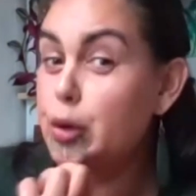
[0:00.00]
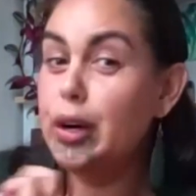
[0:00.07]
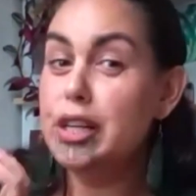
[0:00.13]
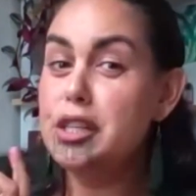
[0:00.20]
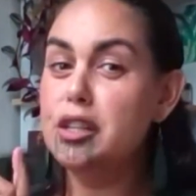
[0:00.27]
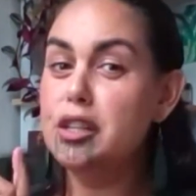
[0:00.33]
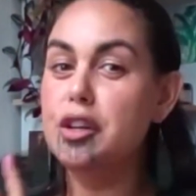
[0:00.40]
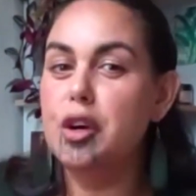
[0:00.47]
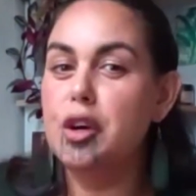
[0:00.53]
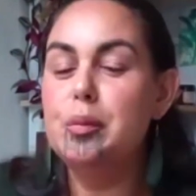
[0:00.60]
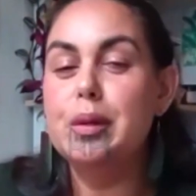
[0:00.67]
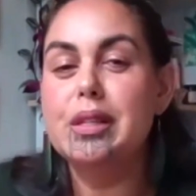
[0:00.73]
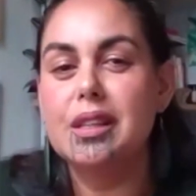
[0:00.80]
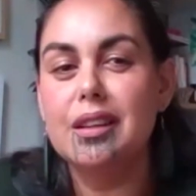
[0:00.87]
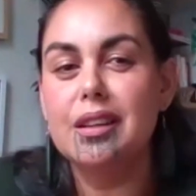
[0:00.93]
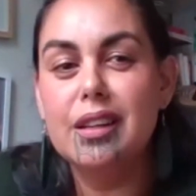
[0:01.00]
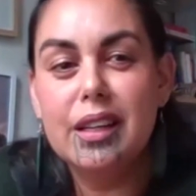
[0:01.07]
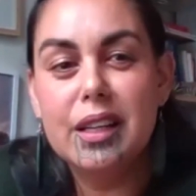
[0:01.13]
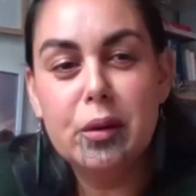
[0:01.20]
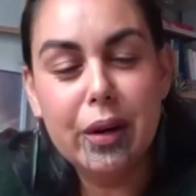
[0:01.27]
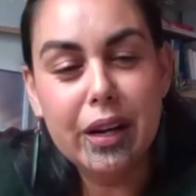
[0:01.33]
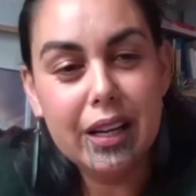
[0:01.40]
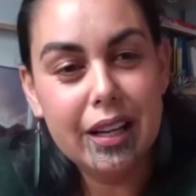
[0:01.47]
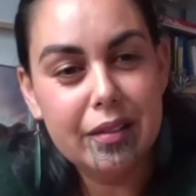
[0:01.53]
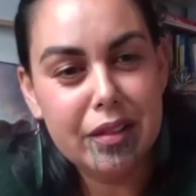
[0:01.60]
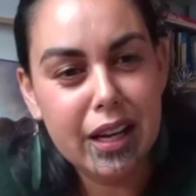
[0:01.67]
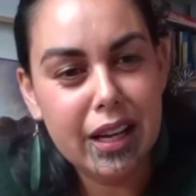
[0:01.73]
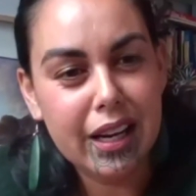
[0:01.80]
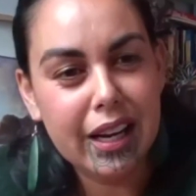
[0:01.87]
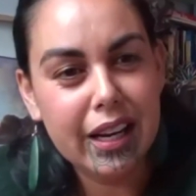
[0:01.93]
who I didn't know particularly well at
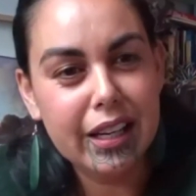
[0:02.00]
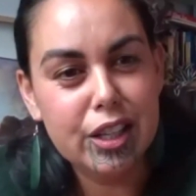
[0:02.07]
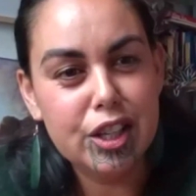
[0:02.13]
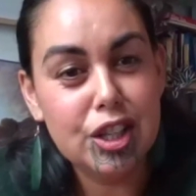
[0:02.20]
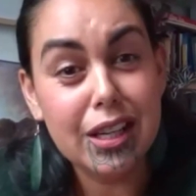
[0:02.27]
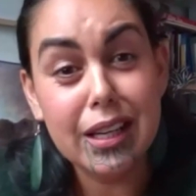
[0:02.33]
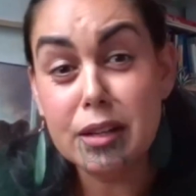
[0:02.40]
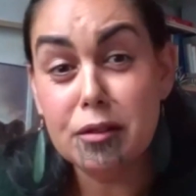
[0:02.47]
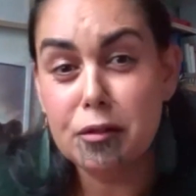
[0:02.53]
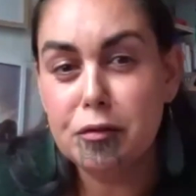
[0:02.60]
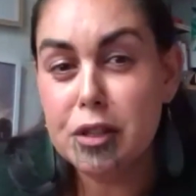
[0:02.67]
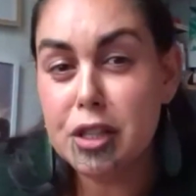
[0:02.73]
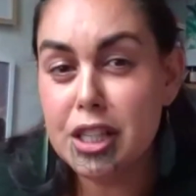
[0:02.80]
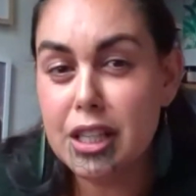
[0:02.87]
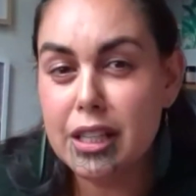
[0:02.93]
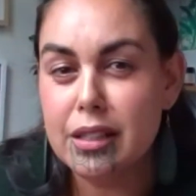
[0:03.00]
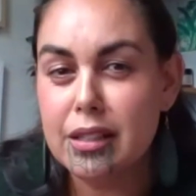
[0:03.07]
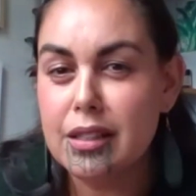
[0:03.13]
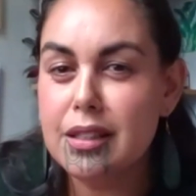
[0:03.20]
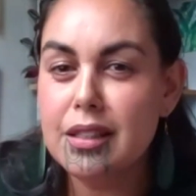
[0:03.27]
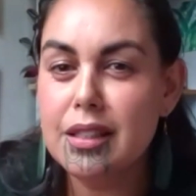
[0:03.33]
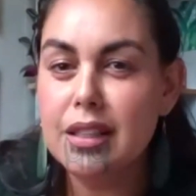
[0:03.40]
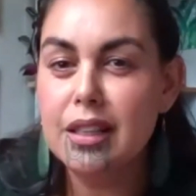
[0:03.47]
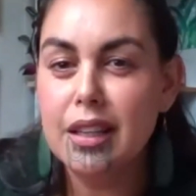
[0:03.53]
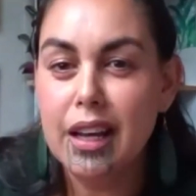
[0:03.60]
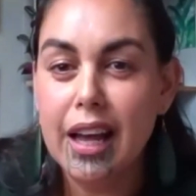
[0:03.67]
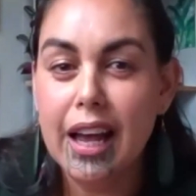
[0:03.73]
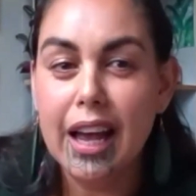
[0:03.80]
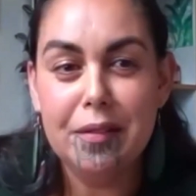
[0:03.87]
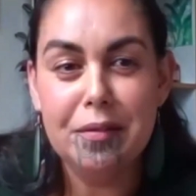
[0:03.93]
that age, eat fish heads.
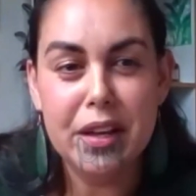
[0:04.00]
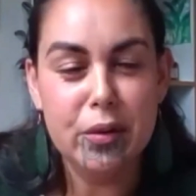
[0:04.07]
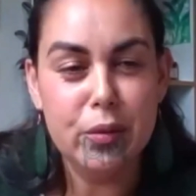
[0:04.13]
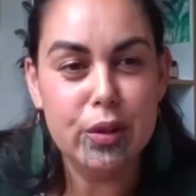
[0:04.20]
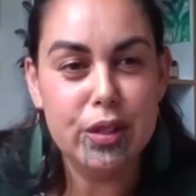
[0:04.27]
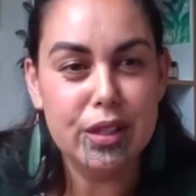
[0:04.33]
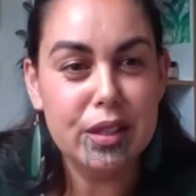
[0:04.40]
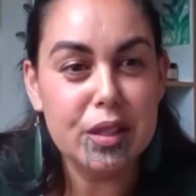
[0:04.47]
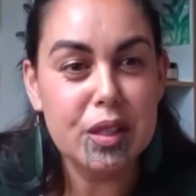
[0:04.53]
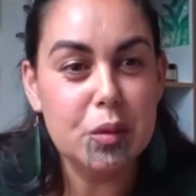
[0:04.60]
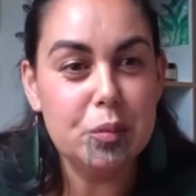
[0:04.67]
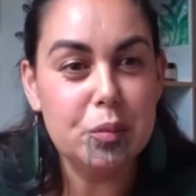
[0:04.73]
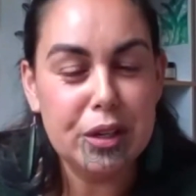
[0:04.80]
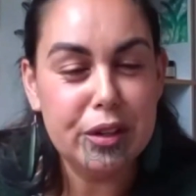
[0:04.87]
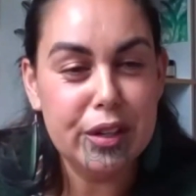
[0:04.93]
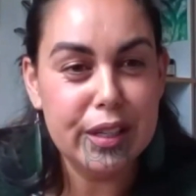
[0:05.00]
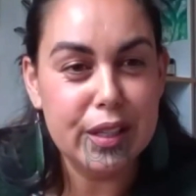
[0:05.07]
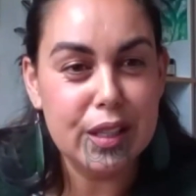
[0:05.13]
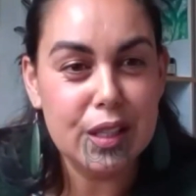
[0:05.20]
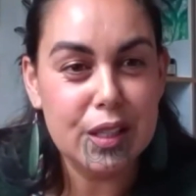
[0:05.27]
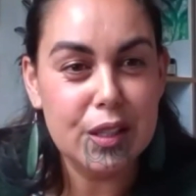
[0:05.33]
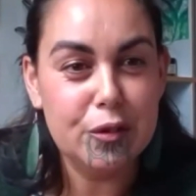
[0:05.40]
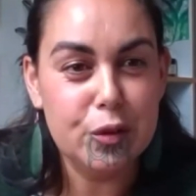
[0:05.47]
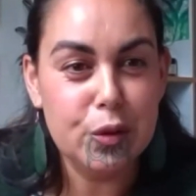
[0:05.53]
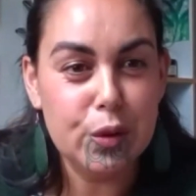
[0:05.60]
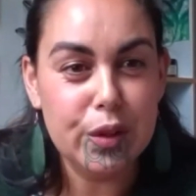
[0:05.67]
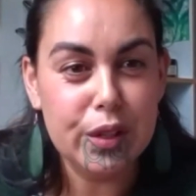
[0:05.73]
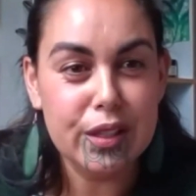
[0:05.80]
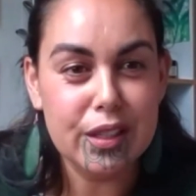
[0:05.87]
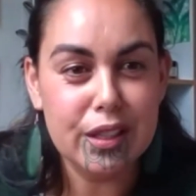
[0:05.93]
And that was an experience for
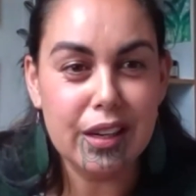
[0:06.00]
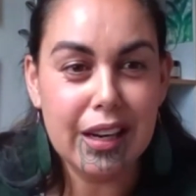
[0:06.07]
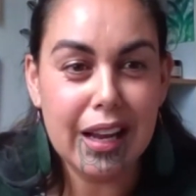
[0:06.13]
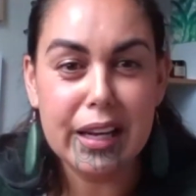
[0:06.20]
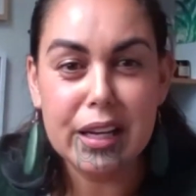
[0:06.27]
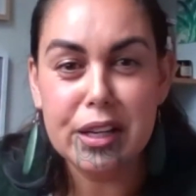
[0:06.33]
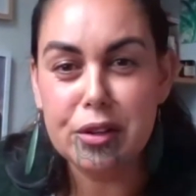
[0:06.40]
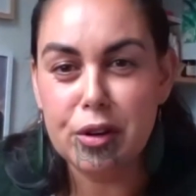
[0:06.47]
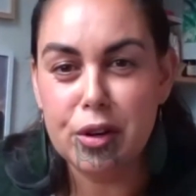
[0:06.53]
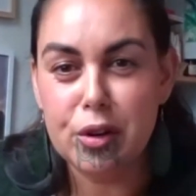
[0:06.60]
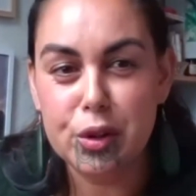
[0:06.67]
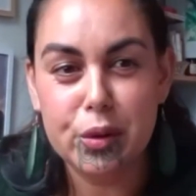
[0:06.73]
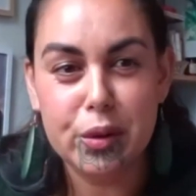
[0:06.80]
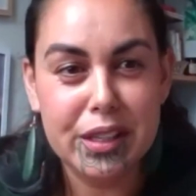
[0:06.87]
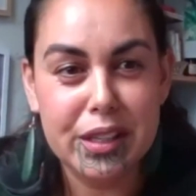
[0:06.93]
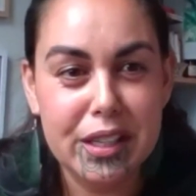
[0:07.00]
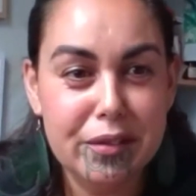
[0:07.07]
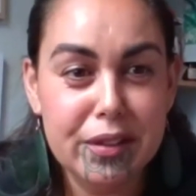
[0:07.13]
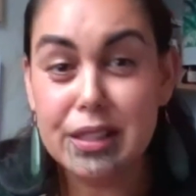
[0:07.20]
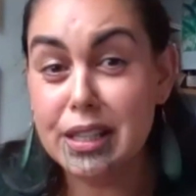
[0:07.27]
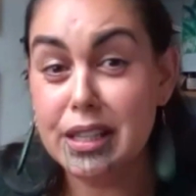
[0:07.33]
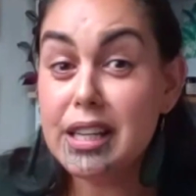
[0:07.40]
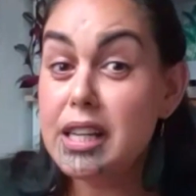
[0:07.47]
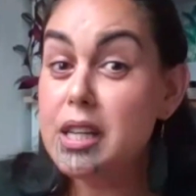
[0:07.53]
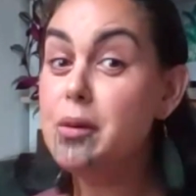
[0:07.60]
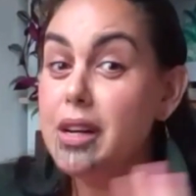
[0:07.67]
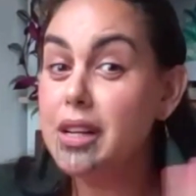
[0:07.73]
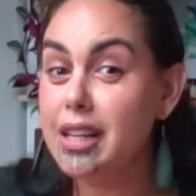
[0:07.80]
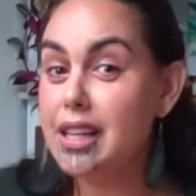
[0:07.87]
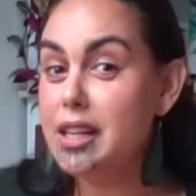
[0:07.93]
this little eight year old who had never seen
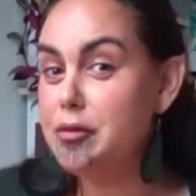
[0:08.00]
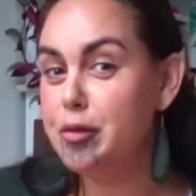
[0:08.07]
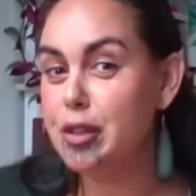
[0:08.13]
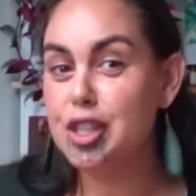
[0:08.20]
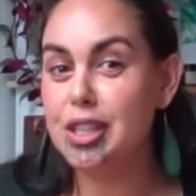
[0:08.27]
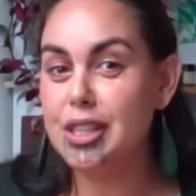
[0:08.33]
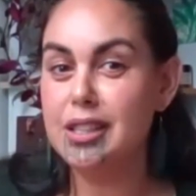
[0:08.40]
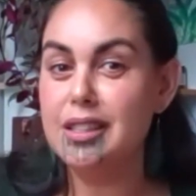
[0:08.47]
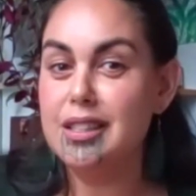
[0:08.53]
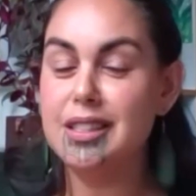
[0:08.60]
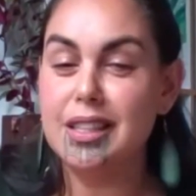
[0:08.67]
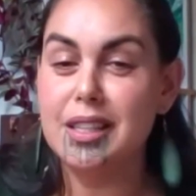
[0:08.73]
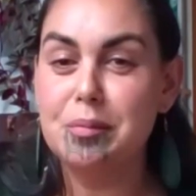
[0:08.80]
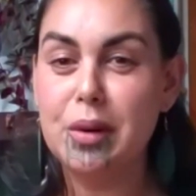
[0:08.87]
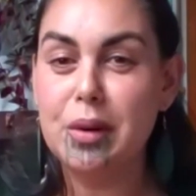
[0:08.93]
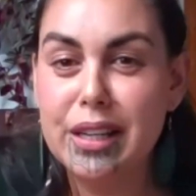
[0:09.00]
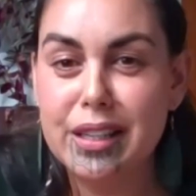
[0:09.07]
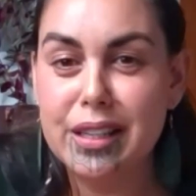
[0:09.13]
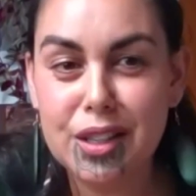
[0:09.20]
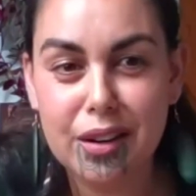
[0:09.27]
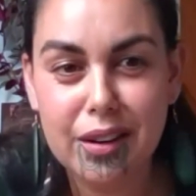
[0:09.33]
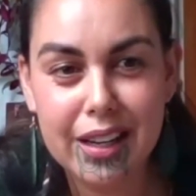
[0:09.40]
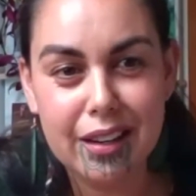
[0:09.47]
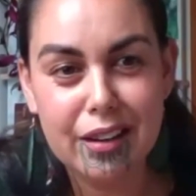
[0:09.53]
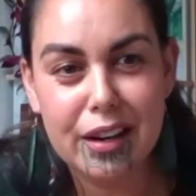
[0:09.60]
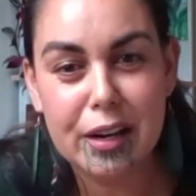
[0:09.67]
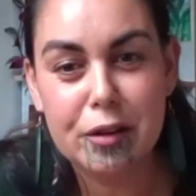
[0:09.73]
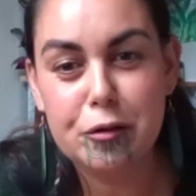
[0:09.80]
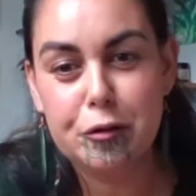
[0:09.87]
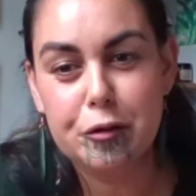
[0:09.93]
anyone eat fish heads in my entire
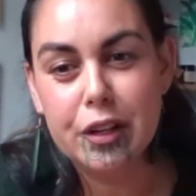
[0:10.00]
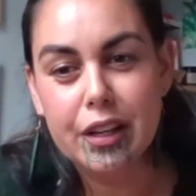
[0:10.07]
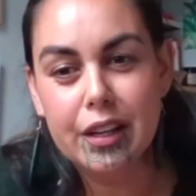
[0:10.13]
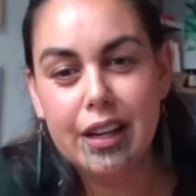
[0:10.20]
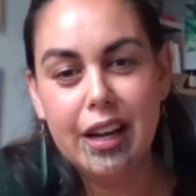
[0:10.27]
life.